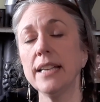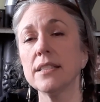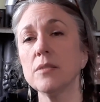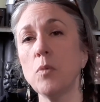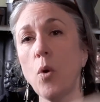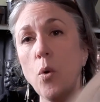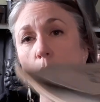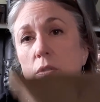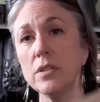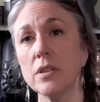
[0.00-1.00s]
at some
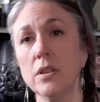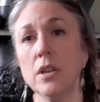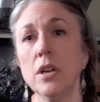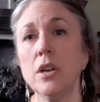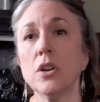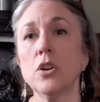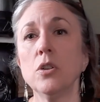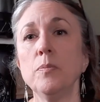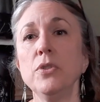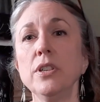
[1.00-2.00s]
old
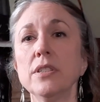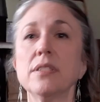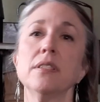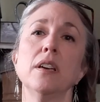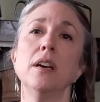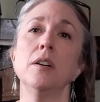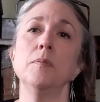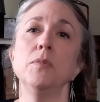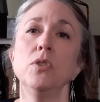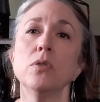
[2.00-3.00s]
cookbooks,
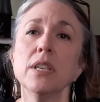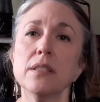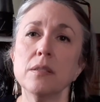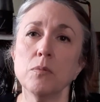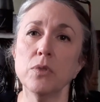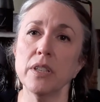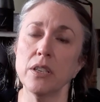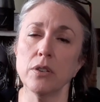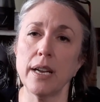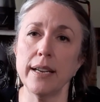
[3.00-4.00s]
you'll get some really
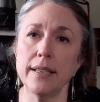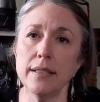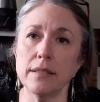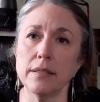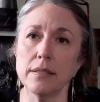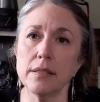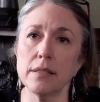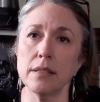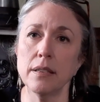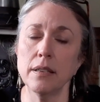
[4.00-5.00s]
good
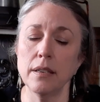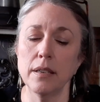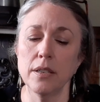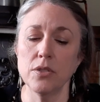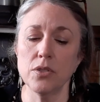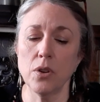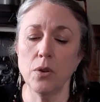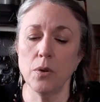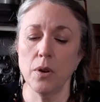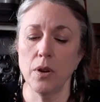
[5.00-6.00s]
ideas.
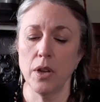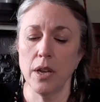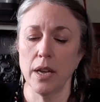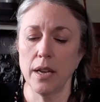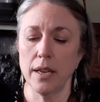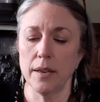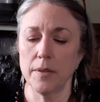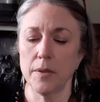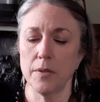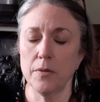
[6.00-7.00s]
So
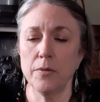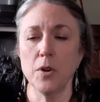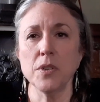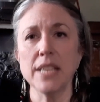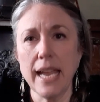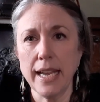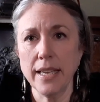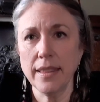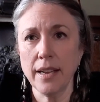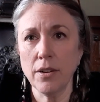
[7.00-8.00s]
folks, hang
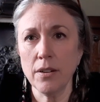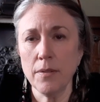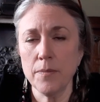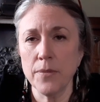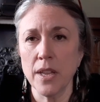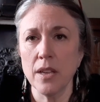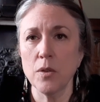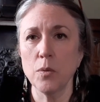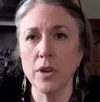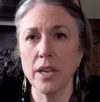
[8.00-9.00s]
in there.
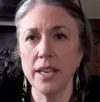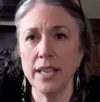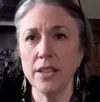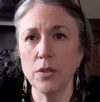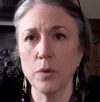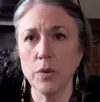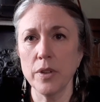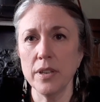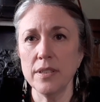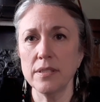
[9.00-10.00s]
We're going to get through
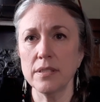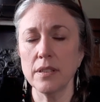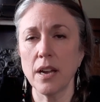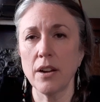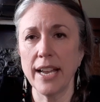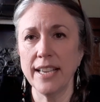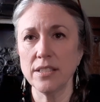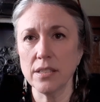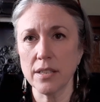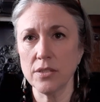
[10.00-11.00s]
this. Our
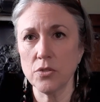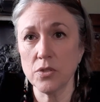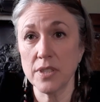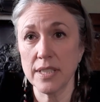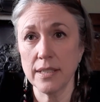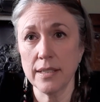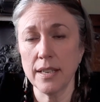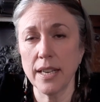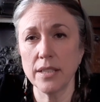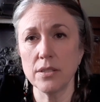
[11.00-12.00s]
ancestors
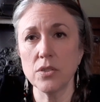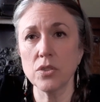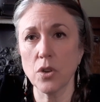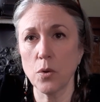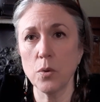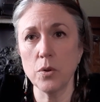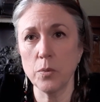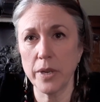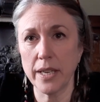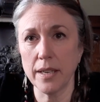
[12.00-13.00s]
did, and so will
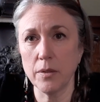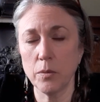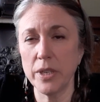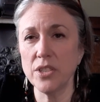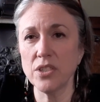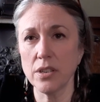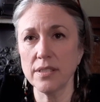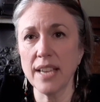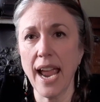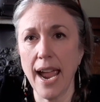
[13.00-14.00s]
we. We
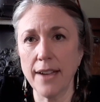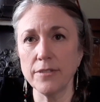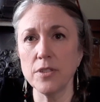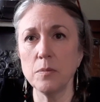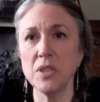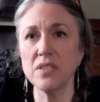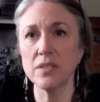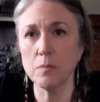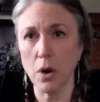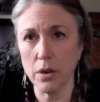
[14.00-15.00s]
just have to be
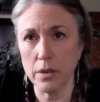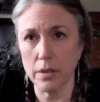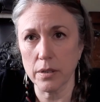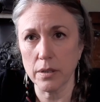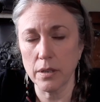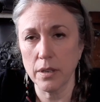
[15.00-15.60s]
smarter